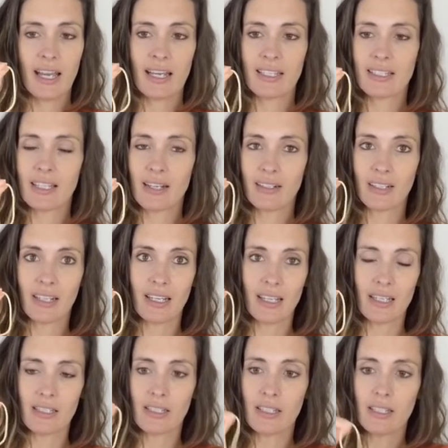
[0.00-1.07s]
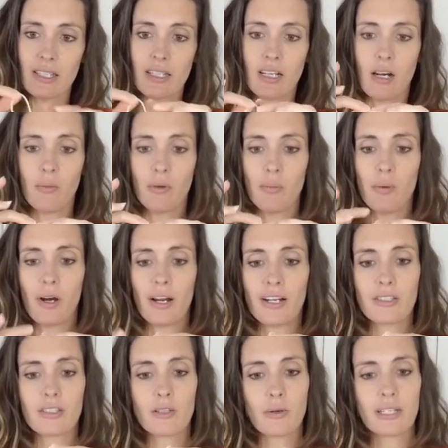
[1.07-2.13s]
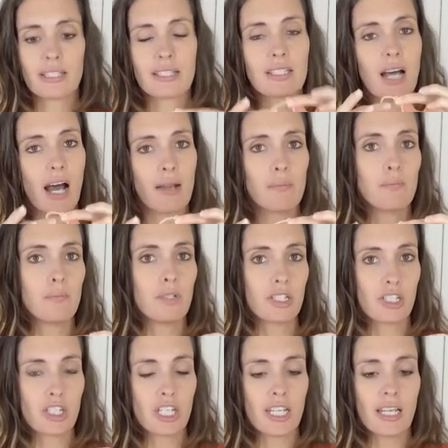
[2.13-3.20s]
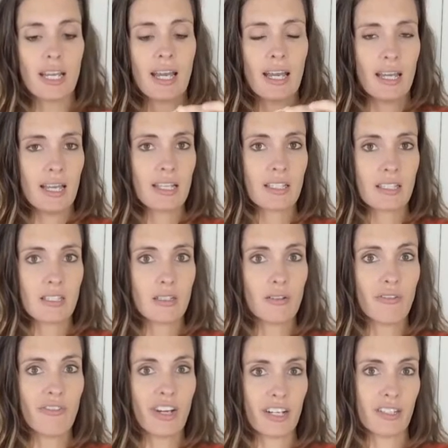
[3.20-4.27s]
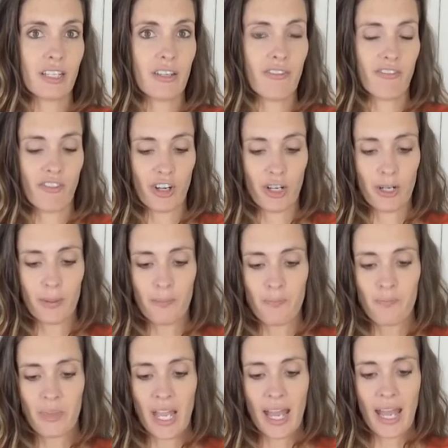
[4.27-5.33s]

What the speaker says: It's not going to easily come apart. So it's not mushy. It's still fairly firm.